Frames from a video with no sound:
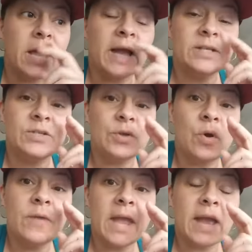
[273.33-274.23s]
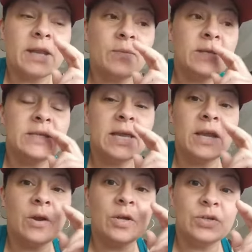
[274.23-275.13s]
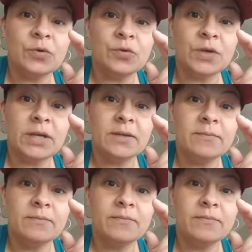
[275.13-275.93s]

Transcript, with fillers: I saw the enemy taking our children.